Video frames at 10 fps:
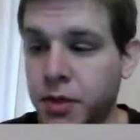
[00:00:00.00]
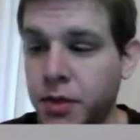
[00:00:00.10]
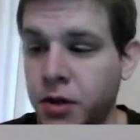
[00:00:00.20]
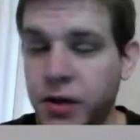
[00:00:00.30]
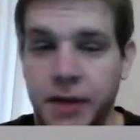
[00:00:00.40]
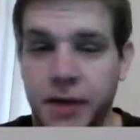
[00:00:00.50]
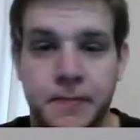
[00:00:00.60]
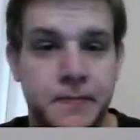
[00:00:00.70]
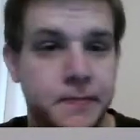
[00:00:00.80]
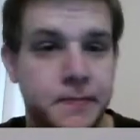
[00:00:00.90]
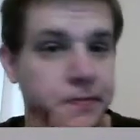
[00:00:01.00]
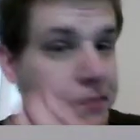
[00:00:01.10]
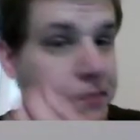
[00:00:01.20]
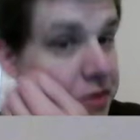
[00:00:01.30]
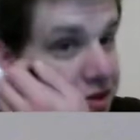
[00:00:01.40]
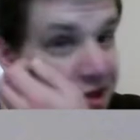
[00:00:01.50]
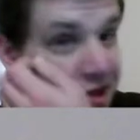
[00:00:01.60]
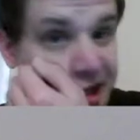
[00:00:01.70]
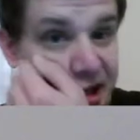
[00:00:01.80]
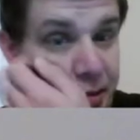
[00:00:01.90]
Okay, so this is
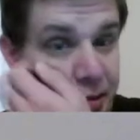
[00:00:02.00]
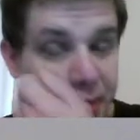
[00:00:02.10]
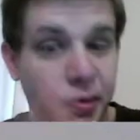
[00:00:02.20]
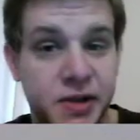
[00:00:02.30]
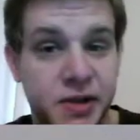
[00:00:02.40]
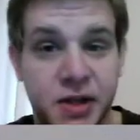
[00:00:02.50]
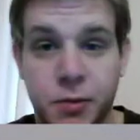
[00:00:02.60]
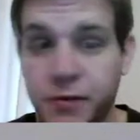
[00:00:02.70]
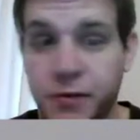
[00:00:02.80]
theorem 1.6.5.